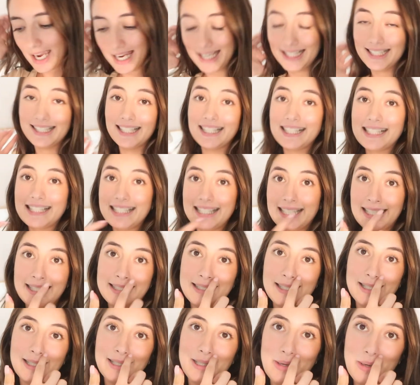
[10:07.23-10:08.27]
It's like
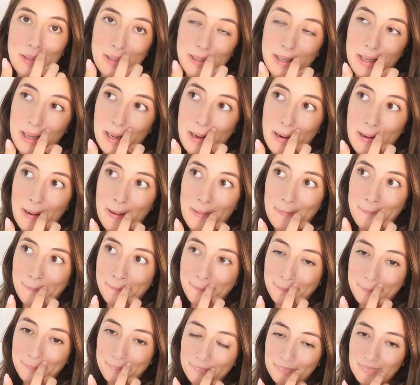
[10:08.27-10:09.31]
6 o'clock.
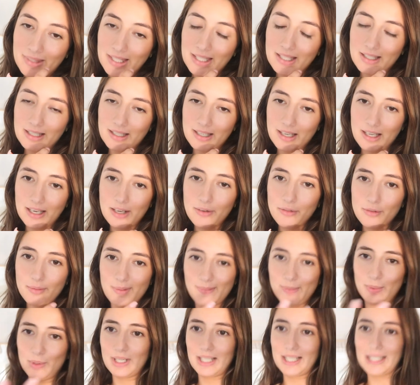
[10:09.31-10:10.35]
I can't even
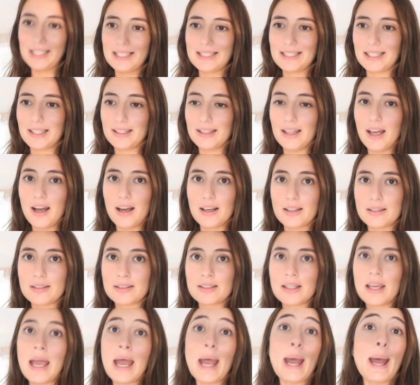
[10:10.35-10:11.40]
remember what I said last.